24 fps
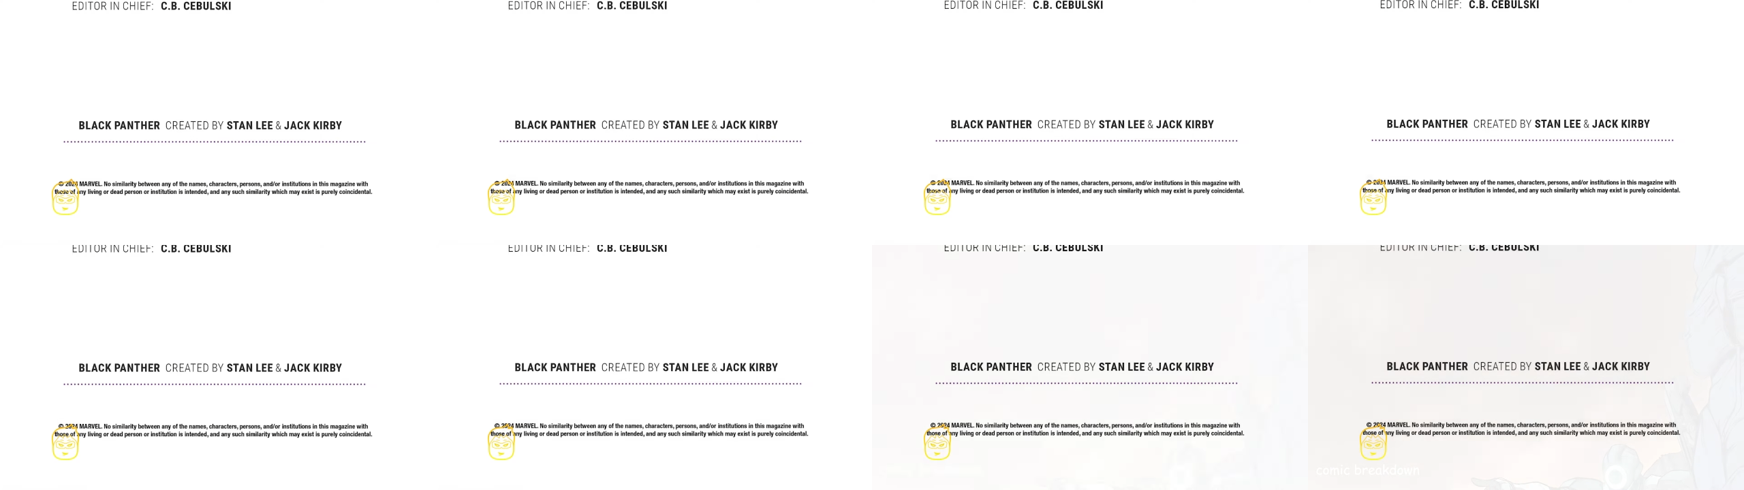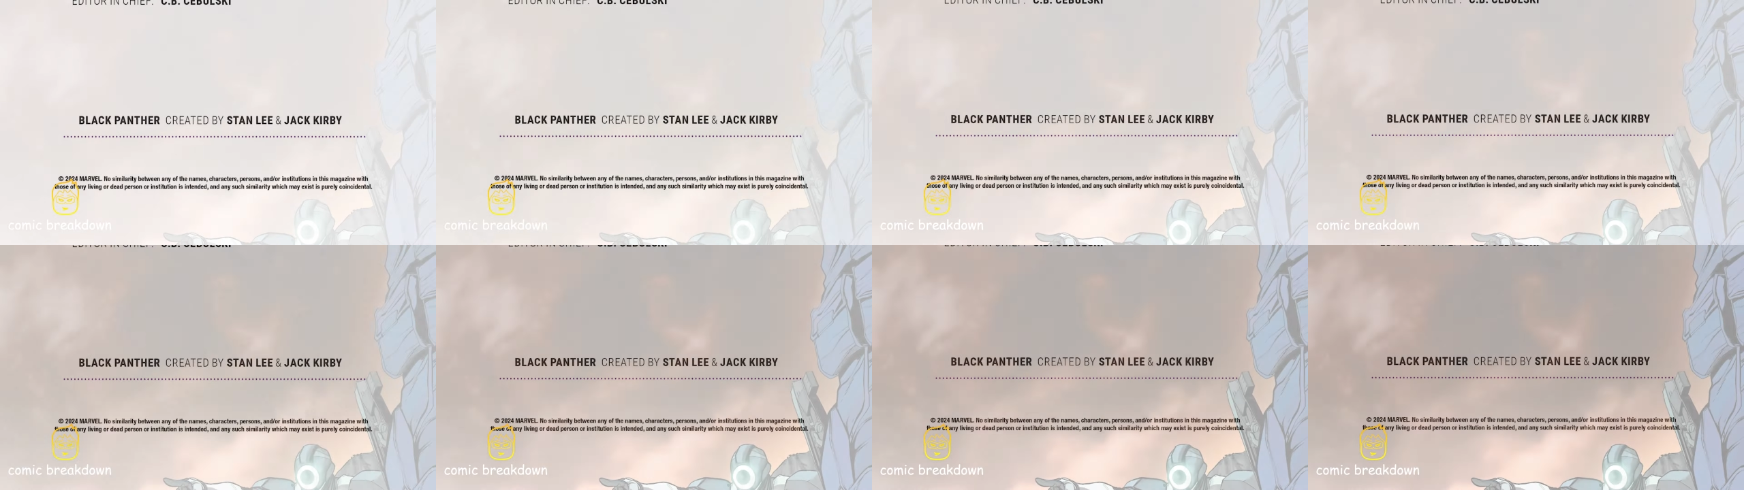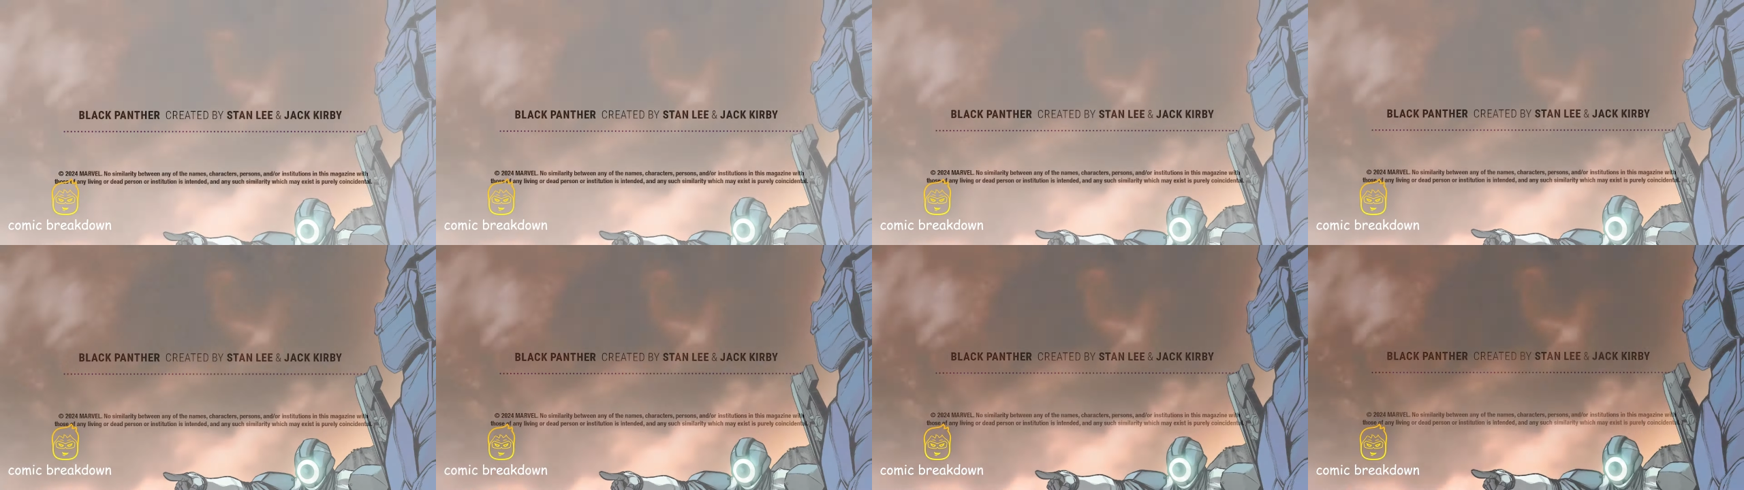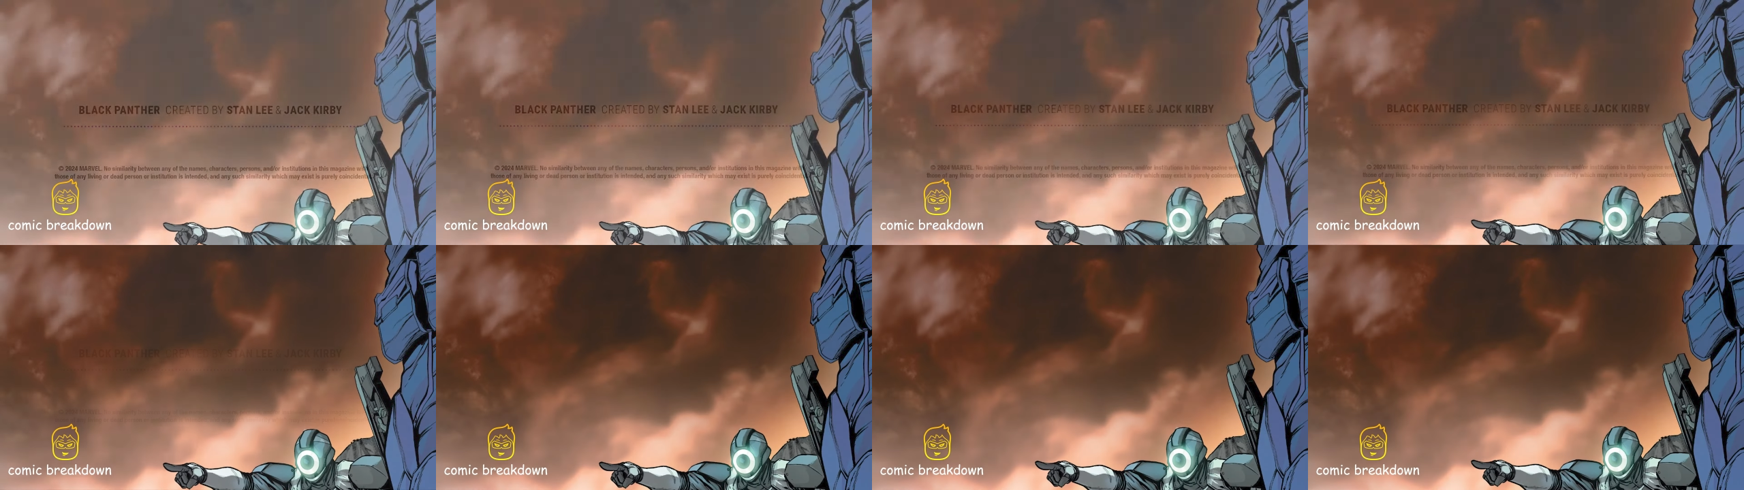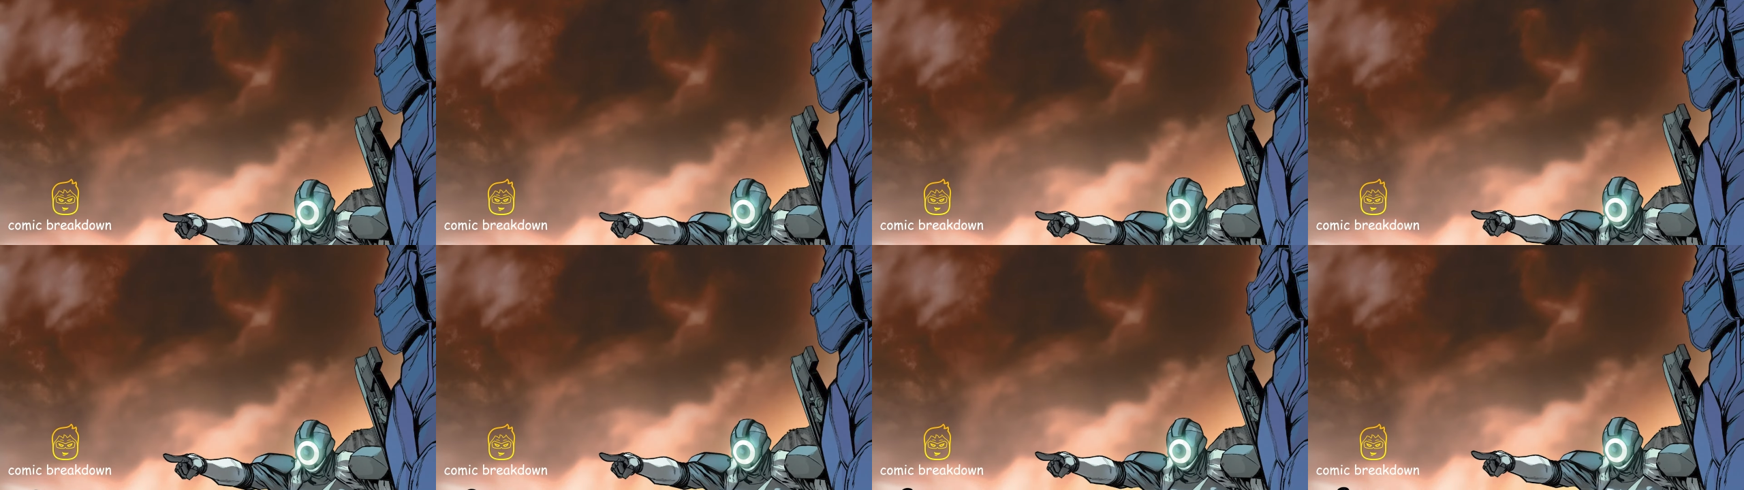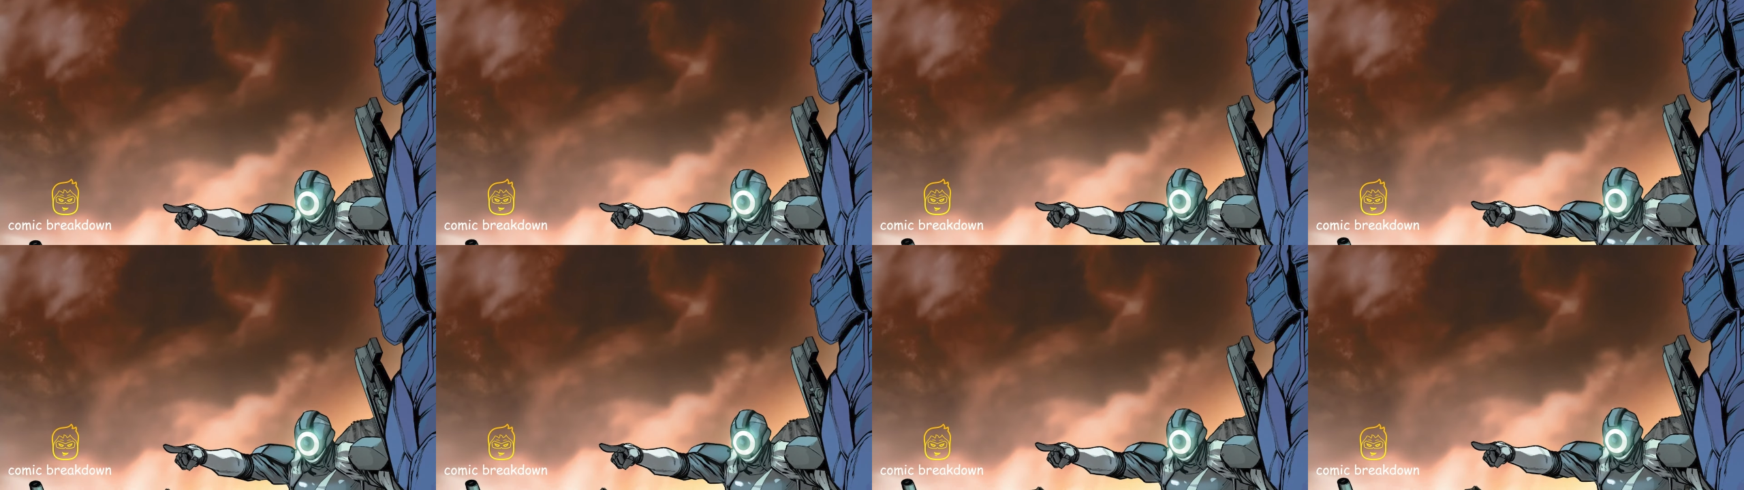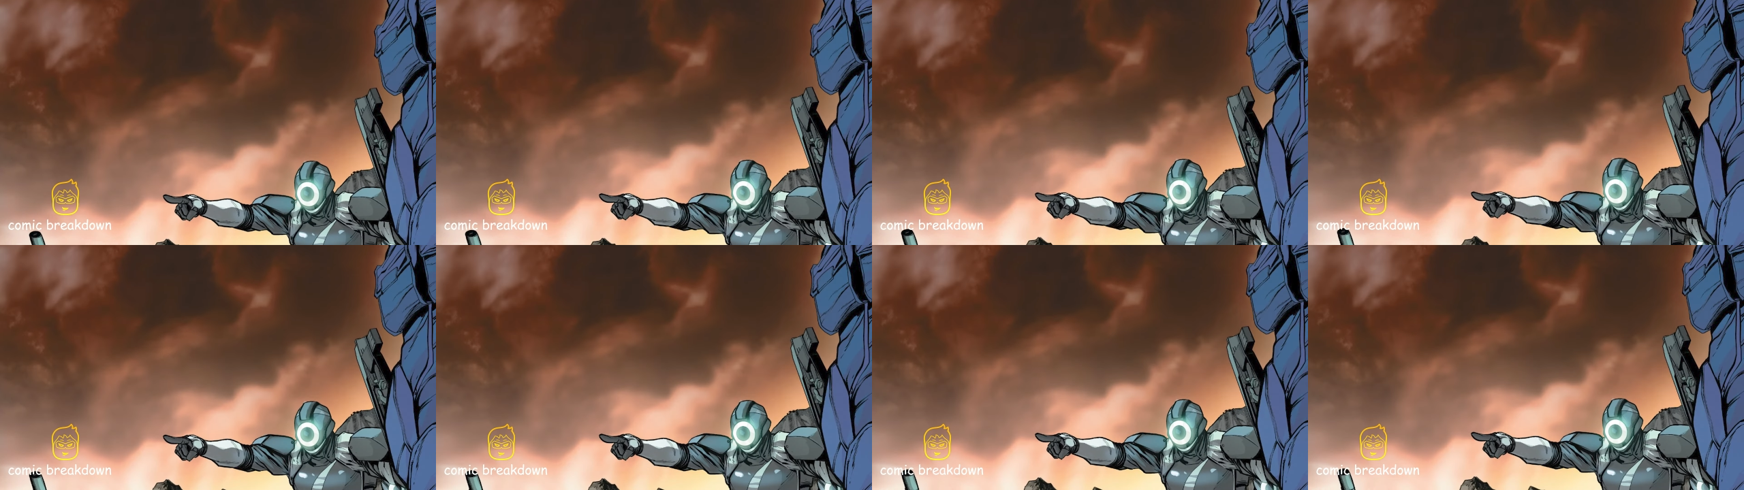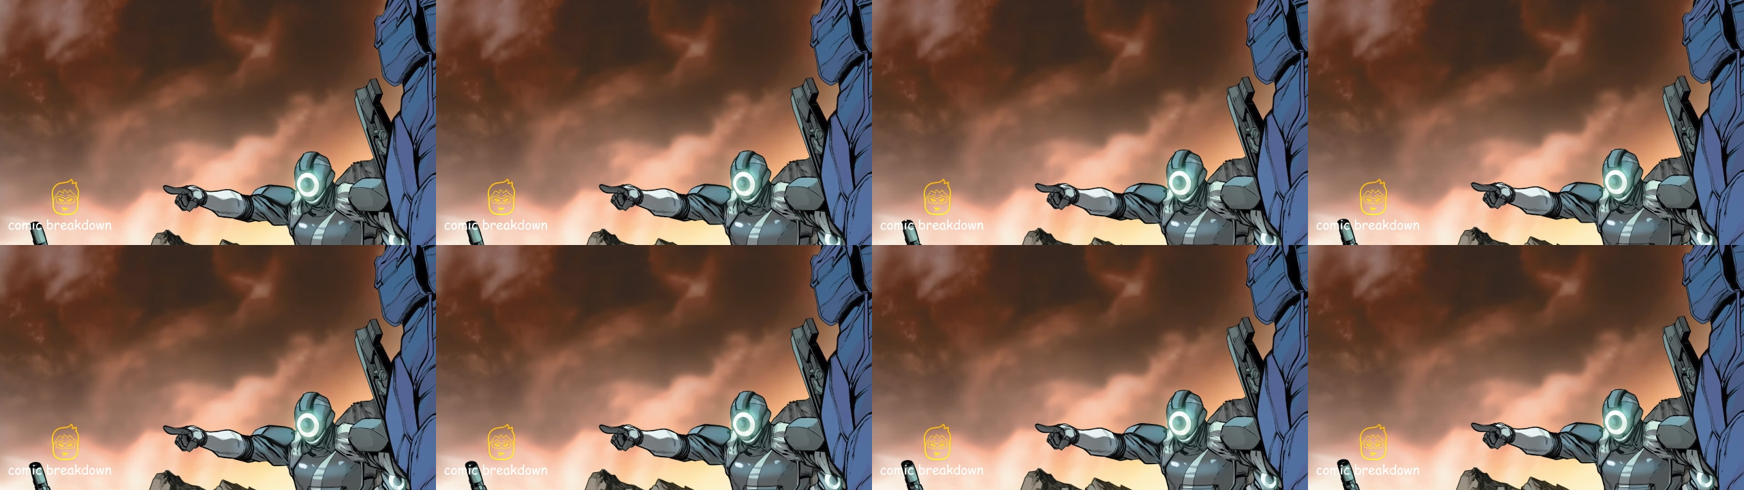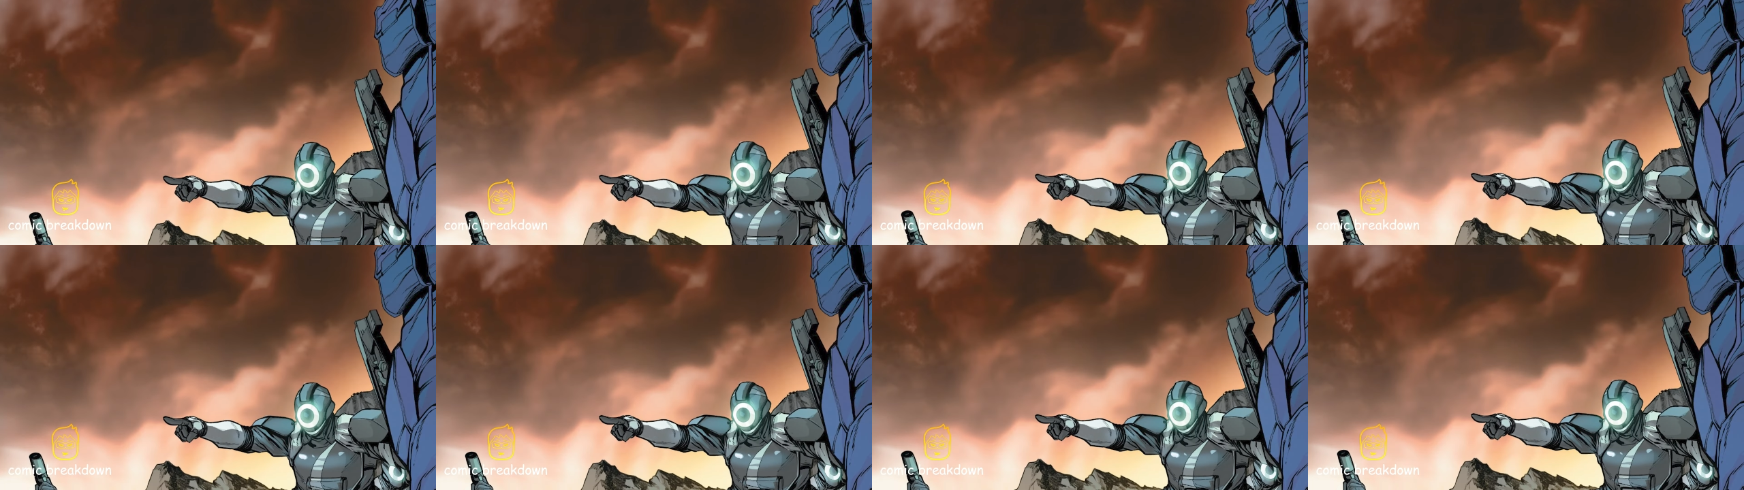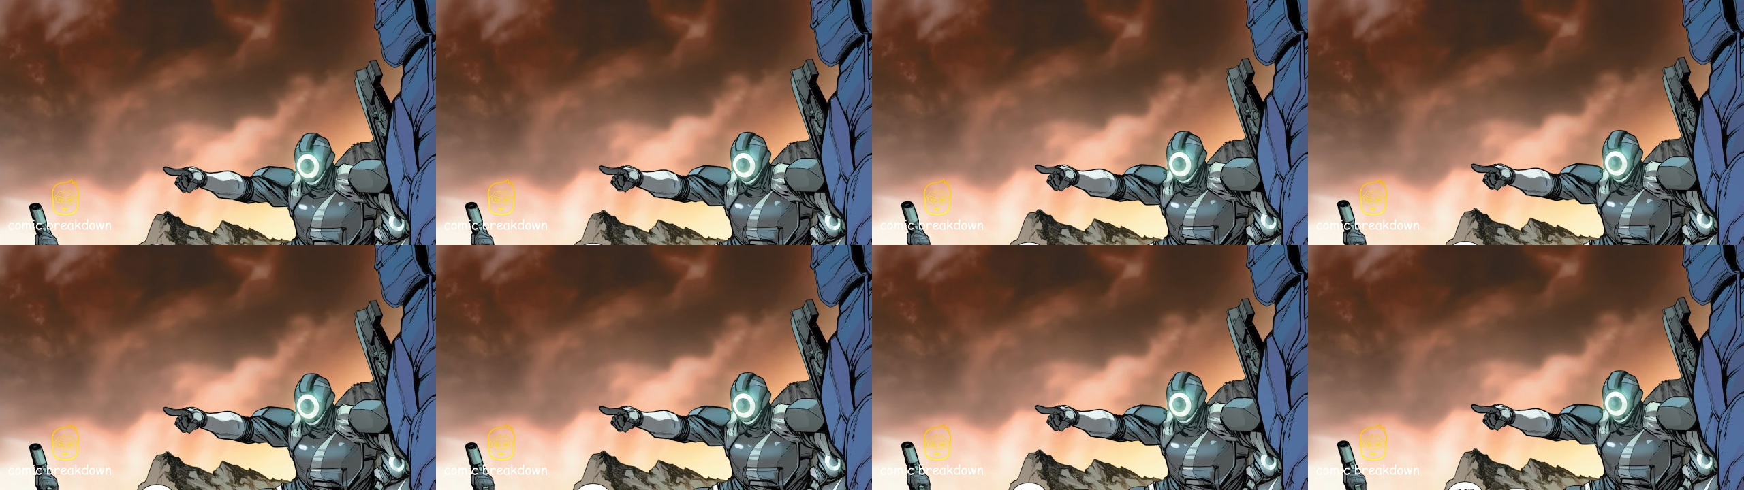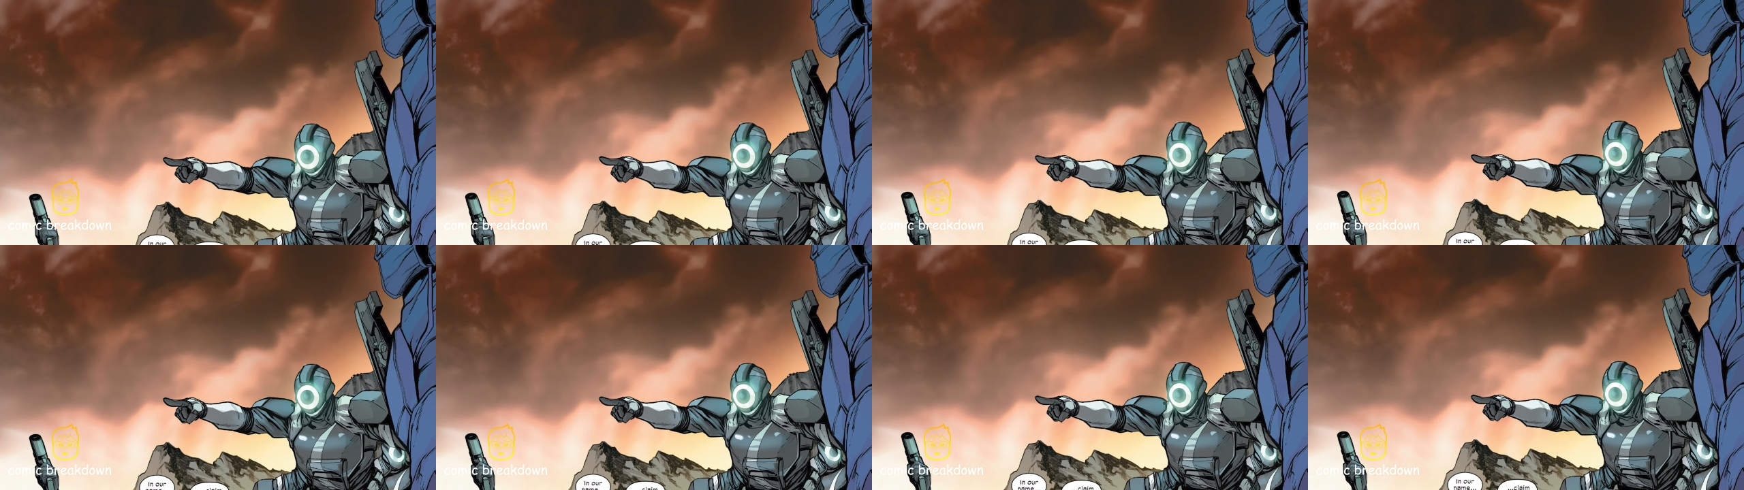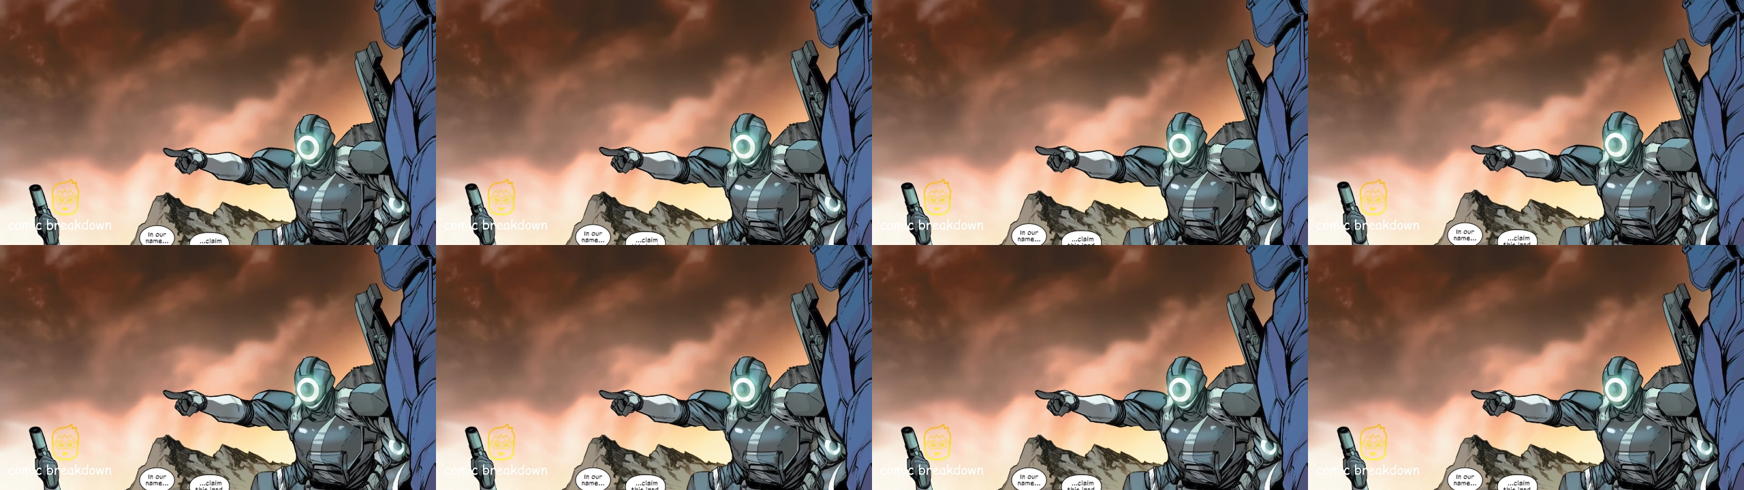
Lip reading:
[unreadable: no face in view]